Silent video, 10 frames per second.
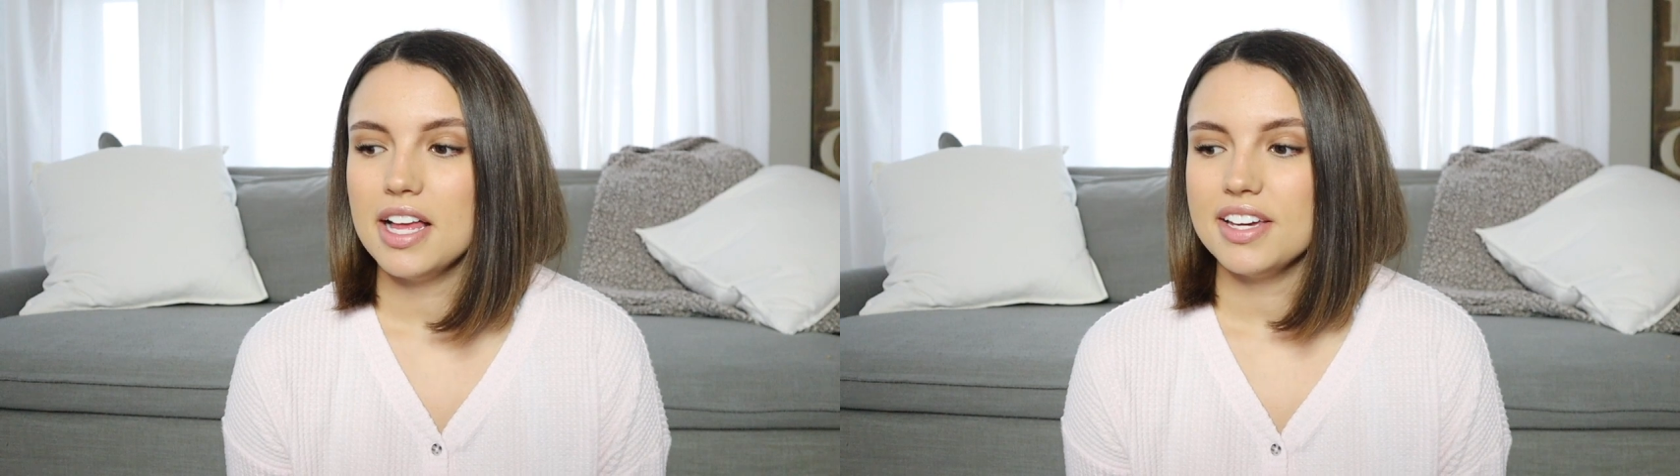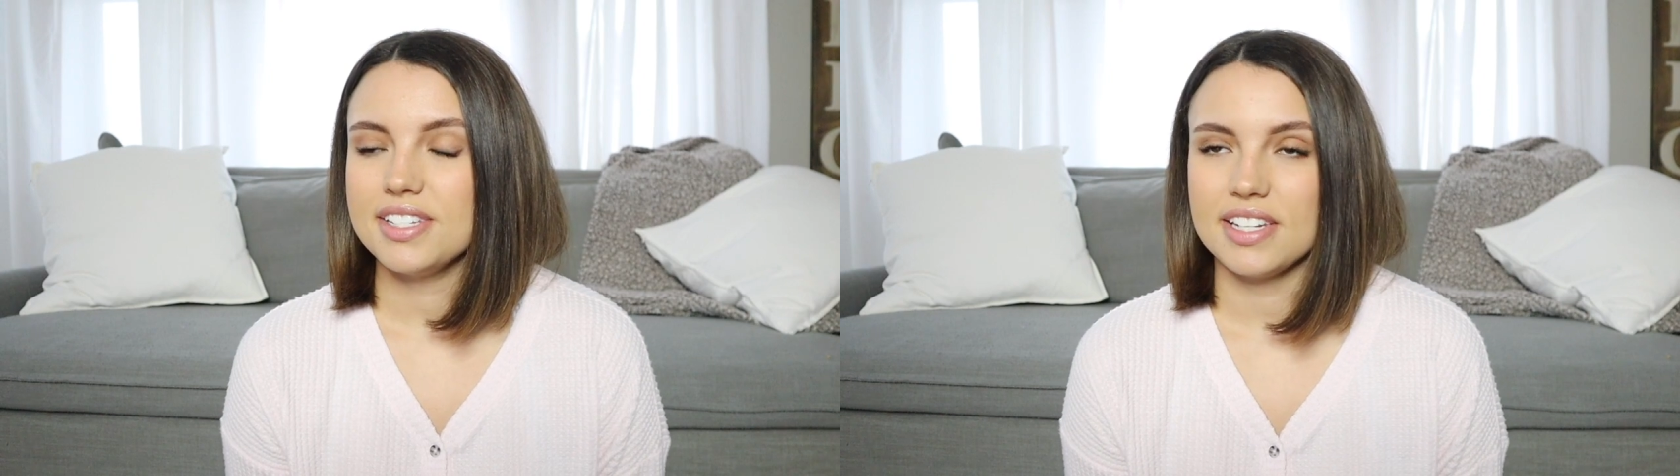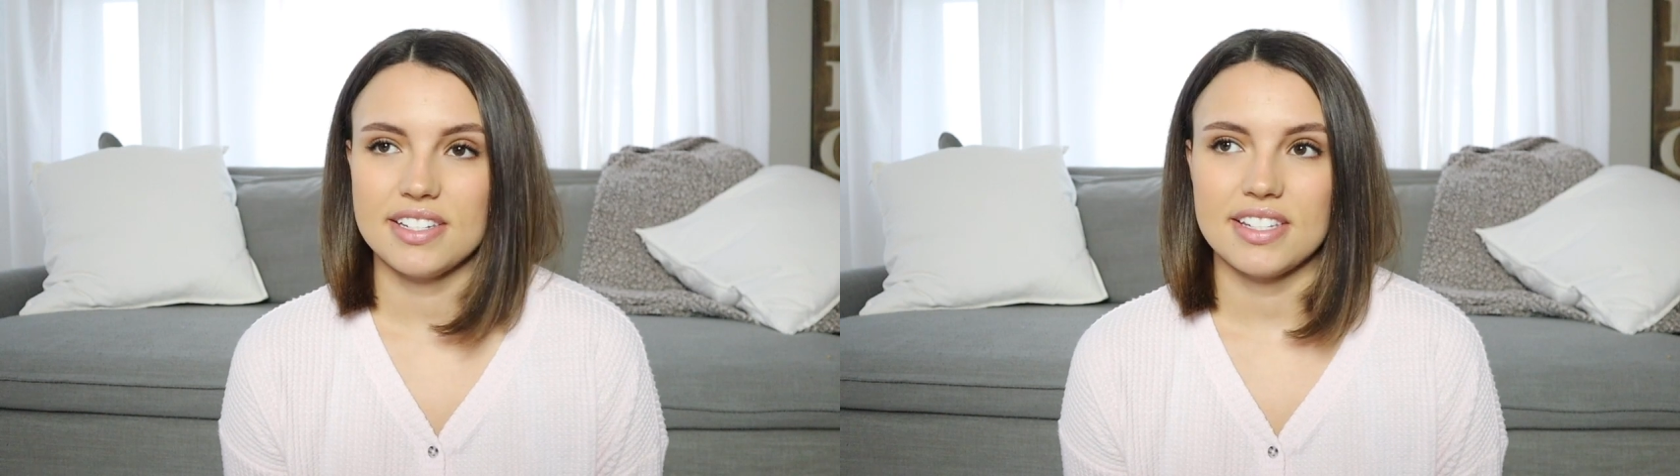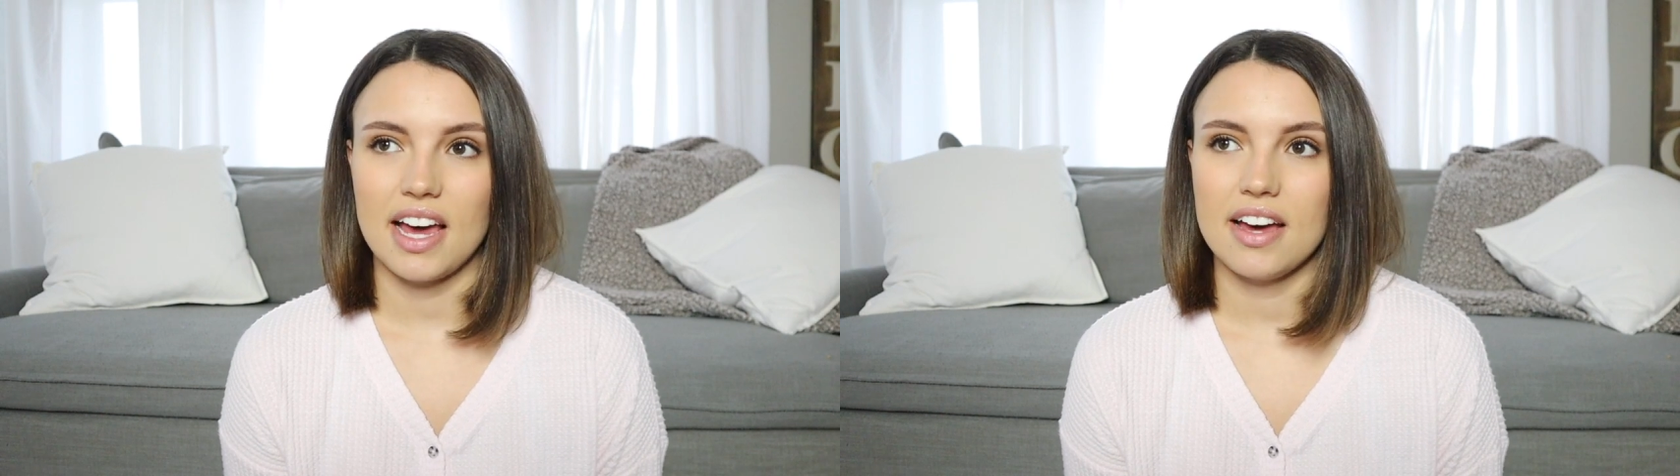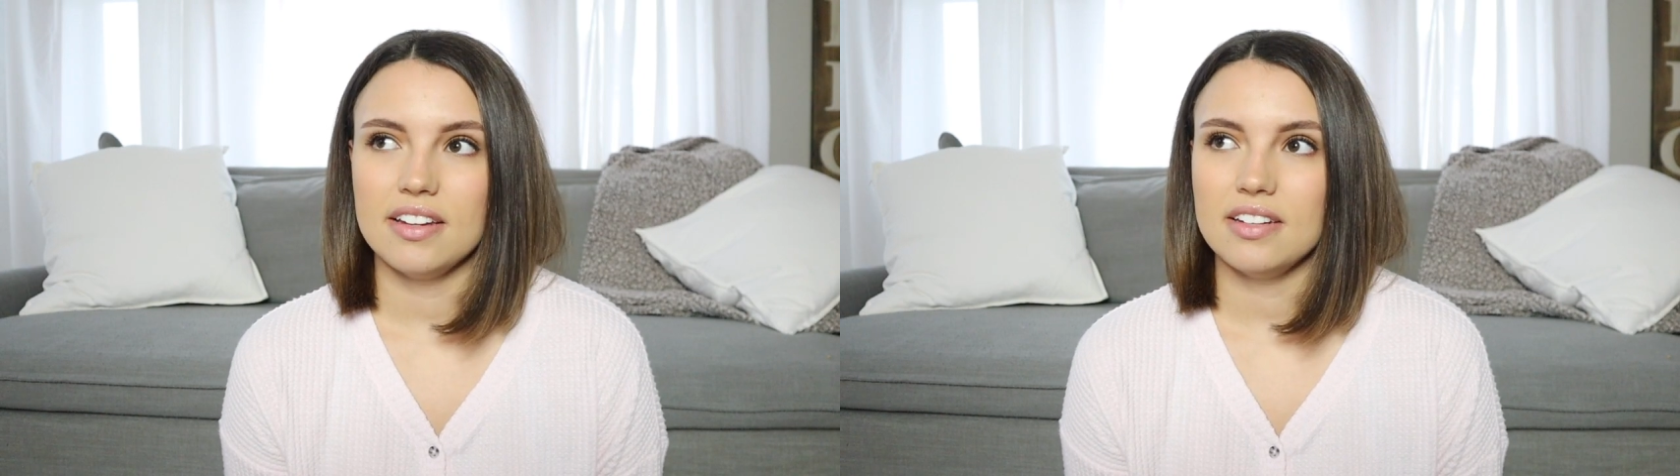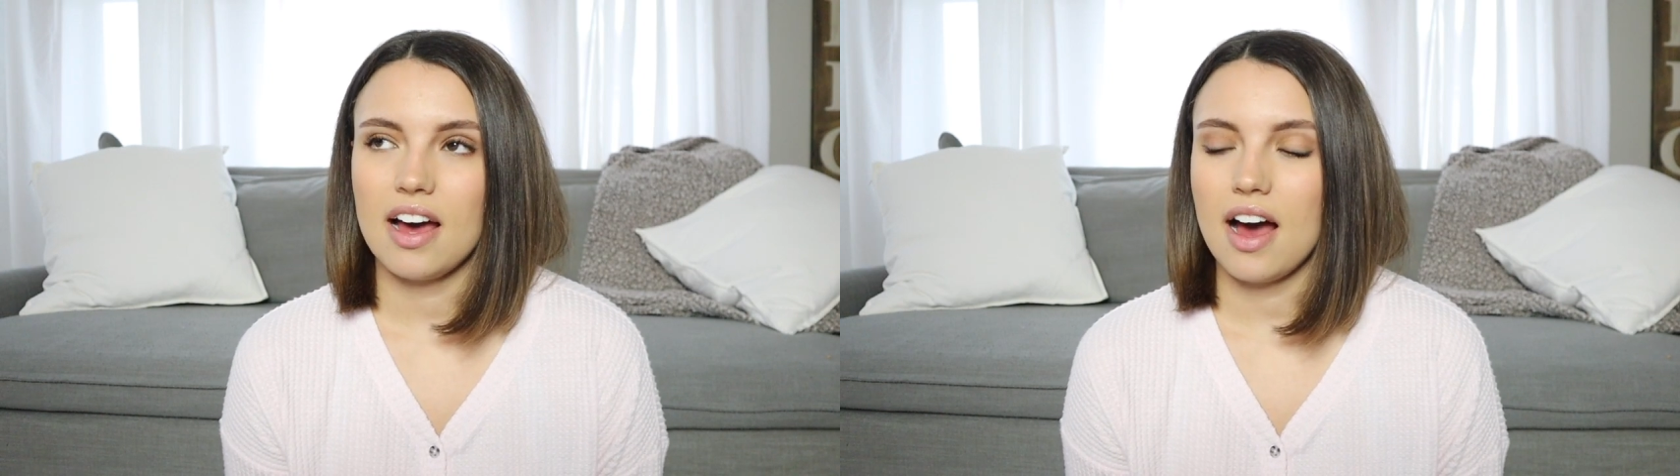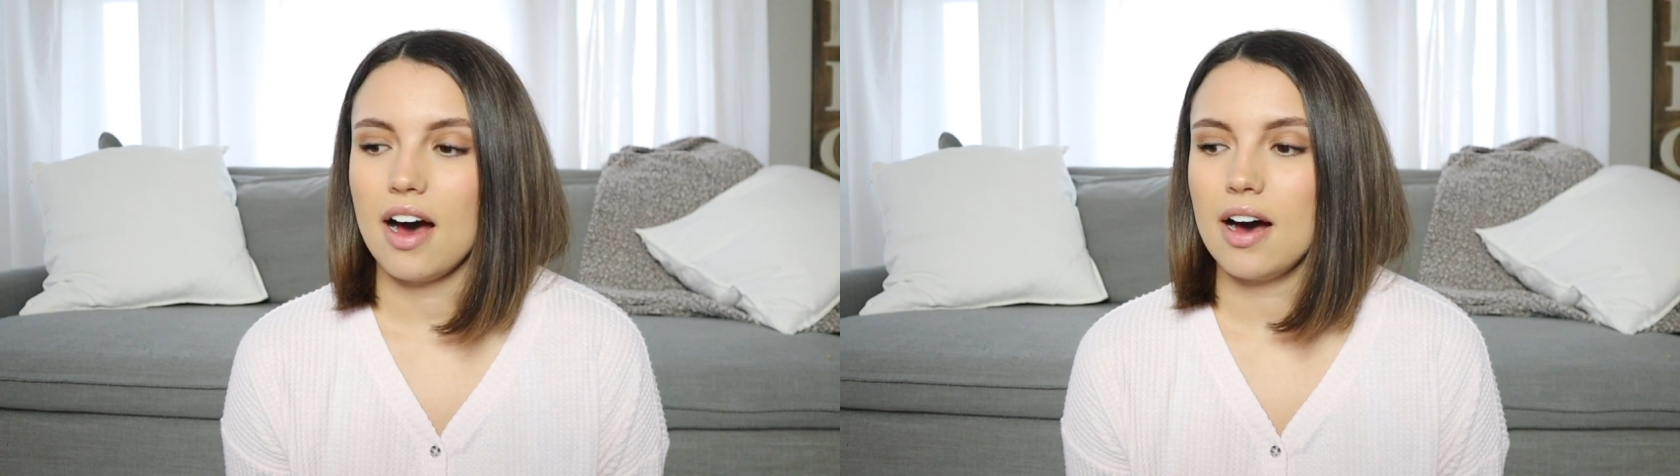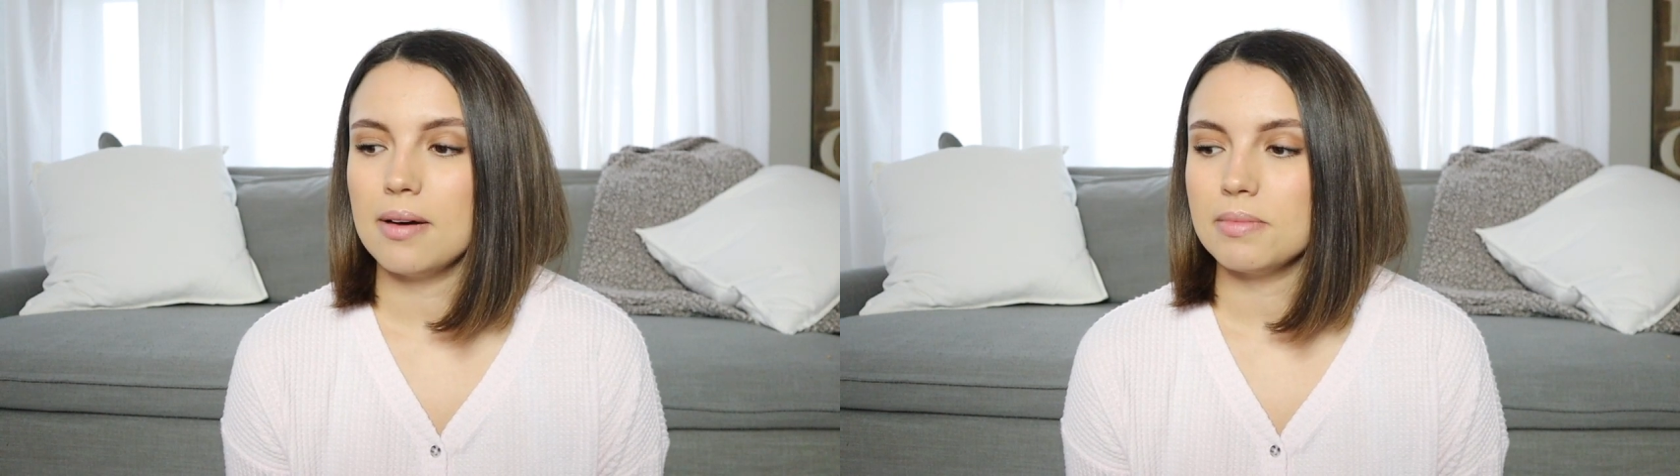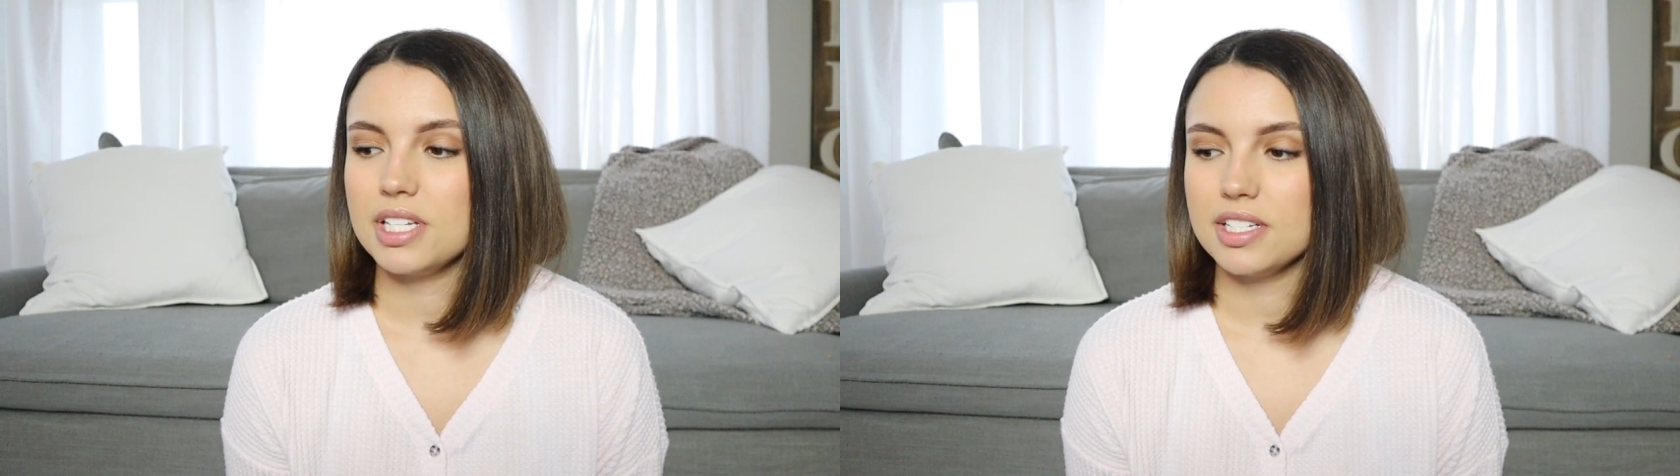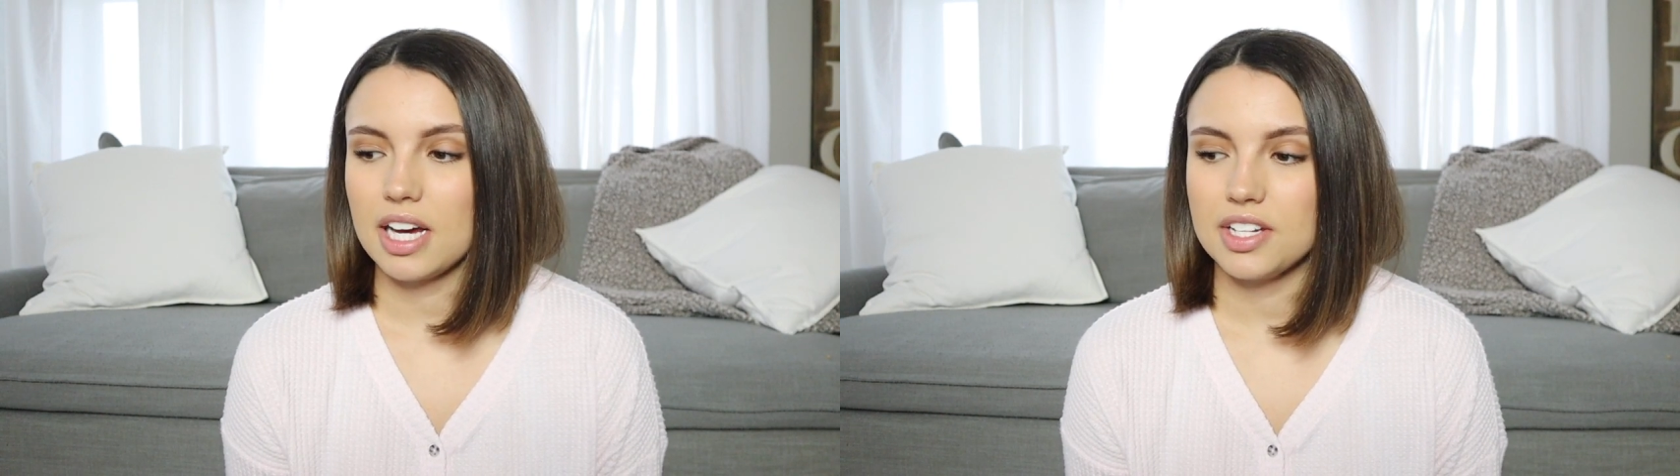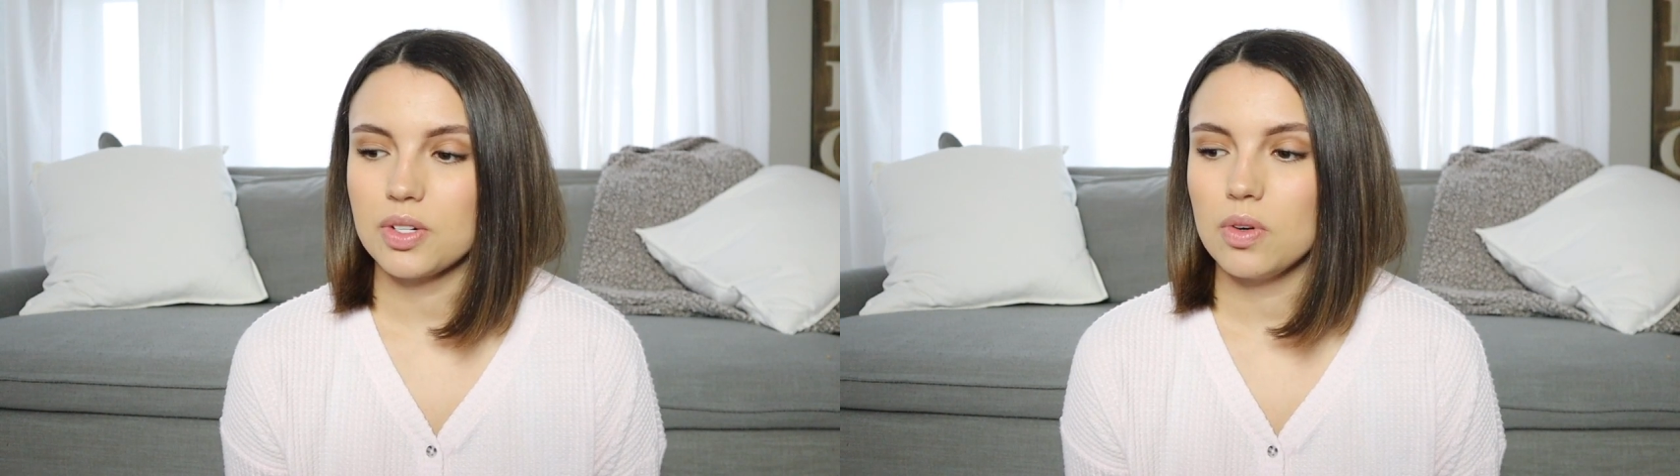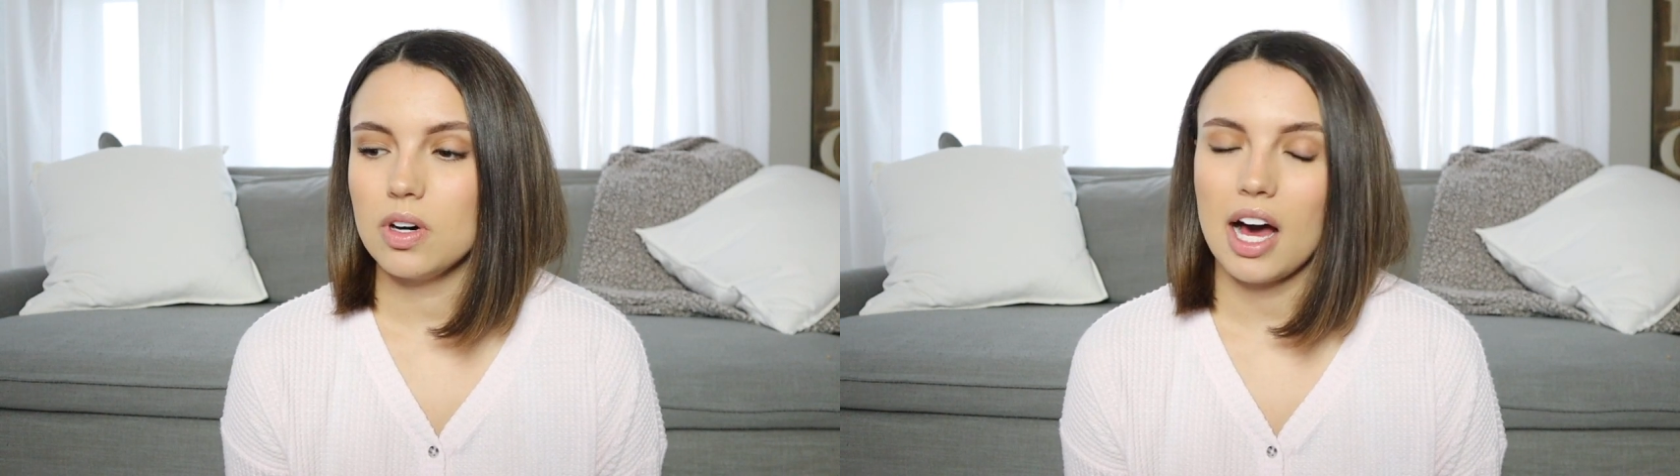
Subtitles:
since then, since high school,